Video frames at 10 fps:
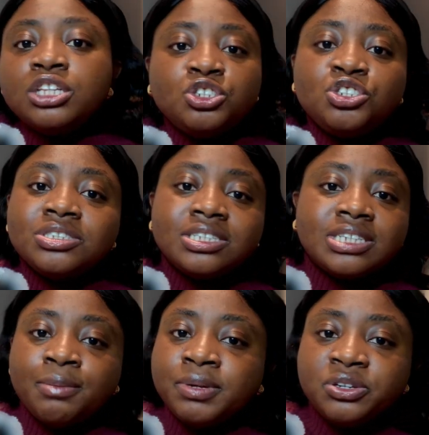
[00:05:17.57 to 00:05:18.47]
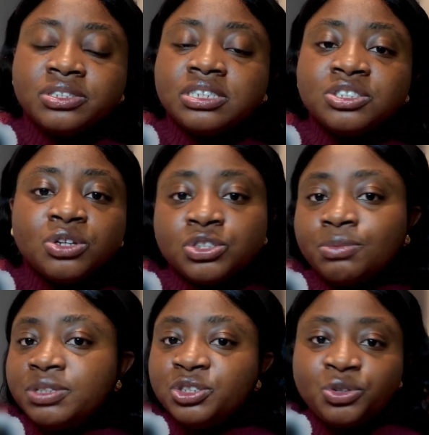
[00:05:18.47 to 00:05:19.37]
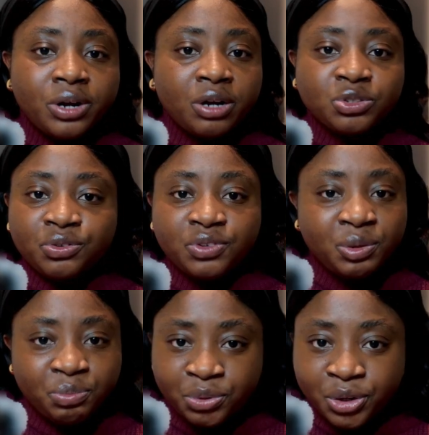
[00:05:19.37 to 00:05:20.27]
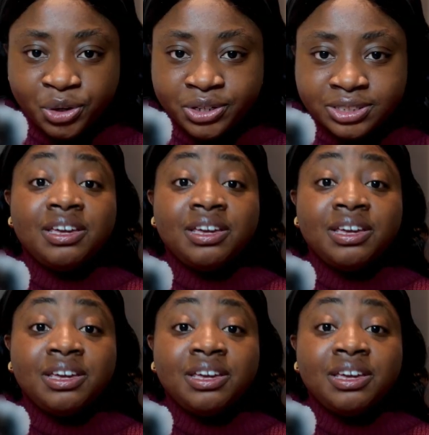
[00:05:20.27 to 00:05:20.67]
The truth is, ambiguity is not something you grow out of in product.